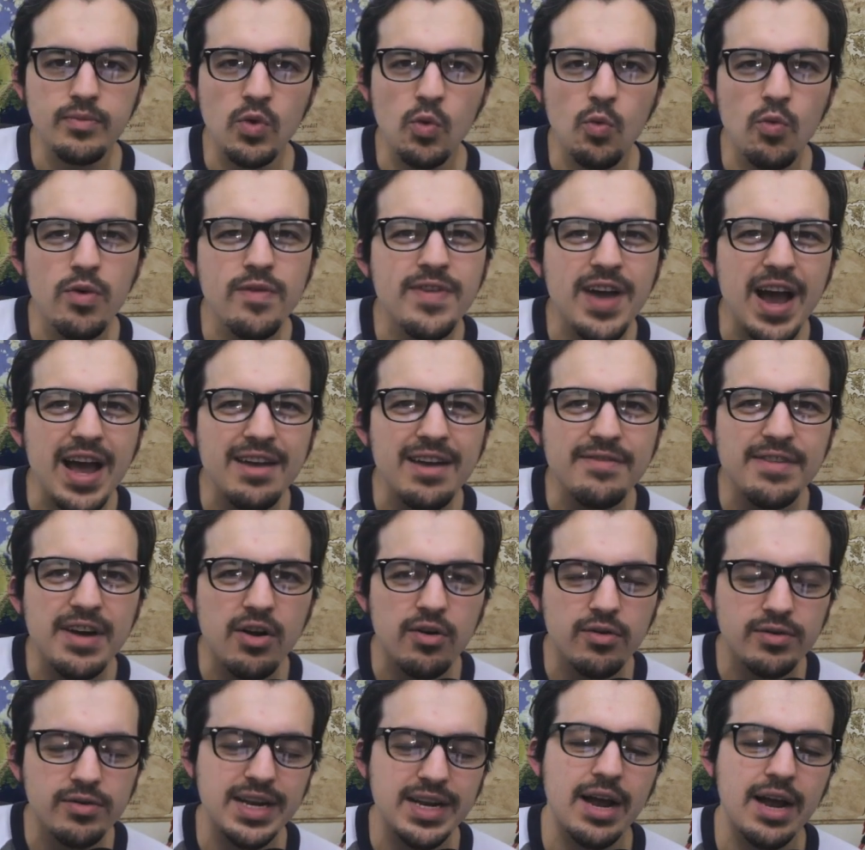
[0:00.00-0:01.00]
we've kind of
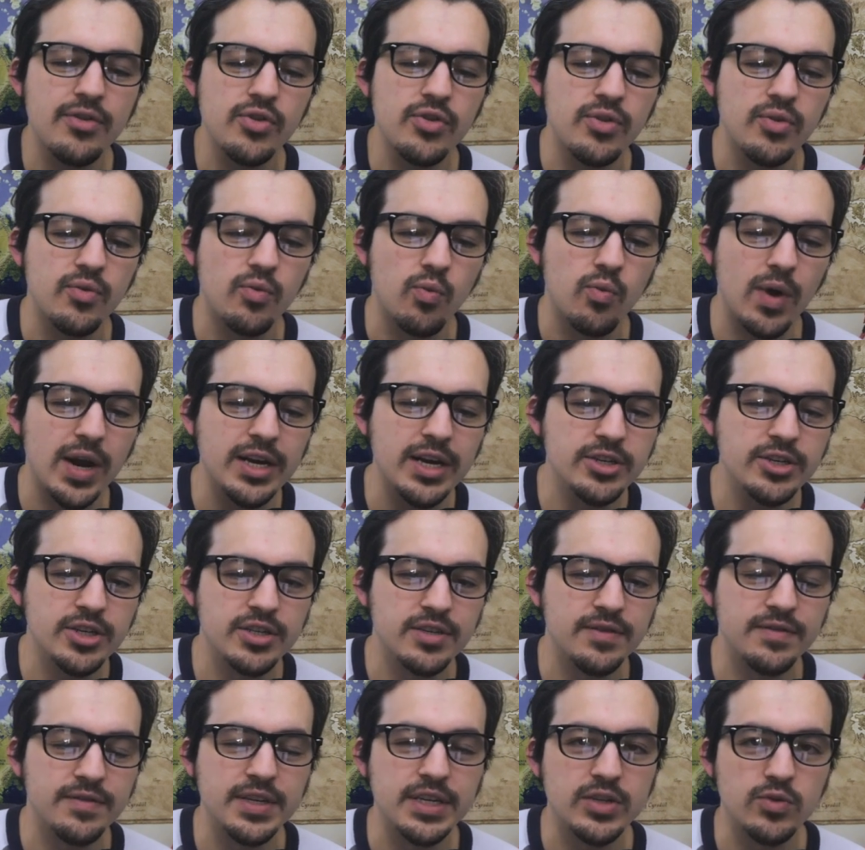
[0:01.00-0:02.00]
narrowed down the ranges
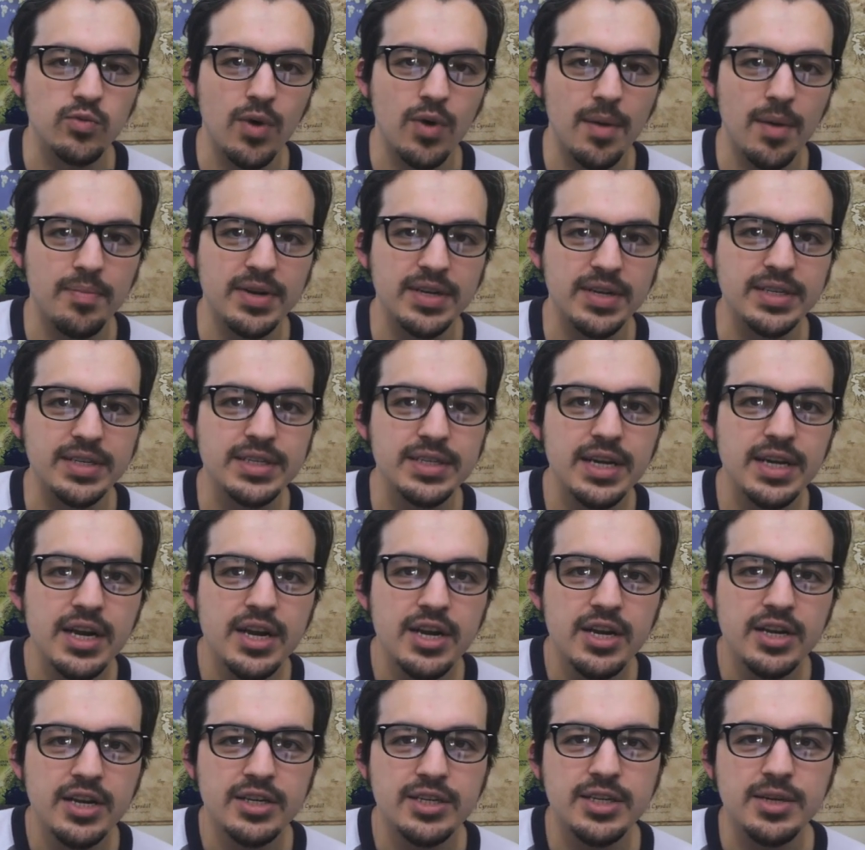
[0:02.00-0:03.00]
of these weapons
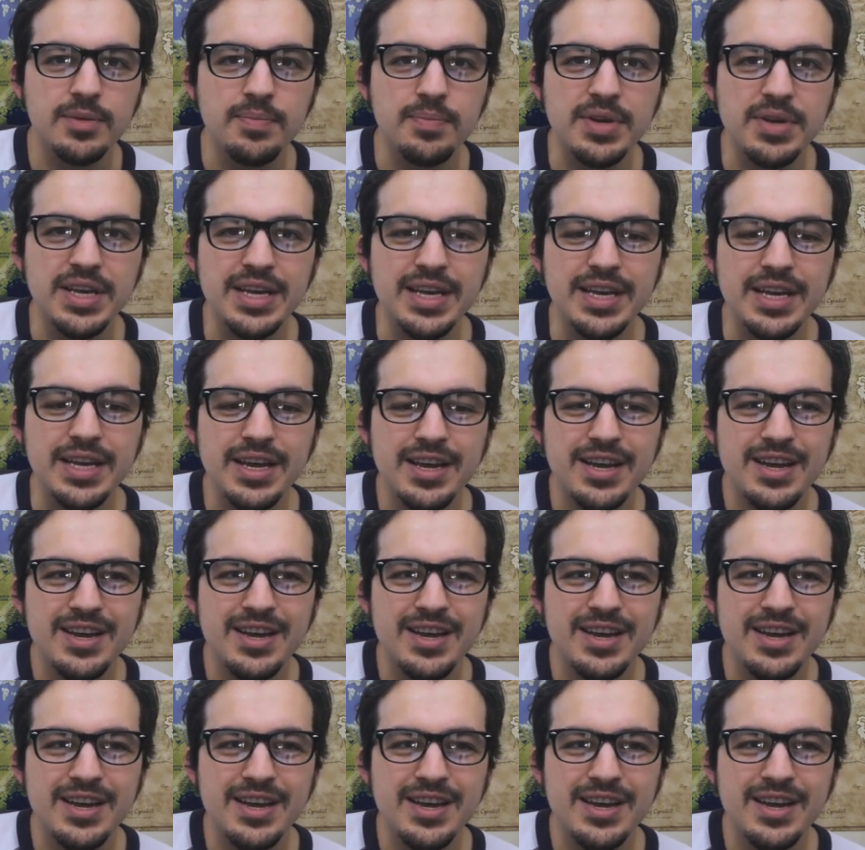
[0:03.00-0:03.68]
to be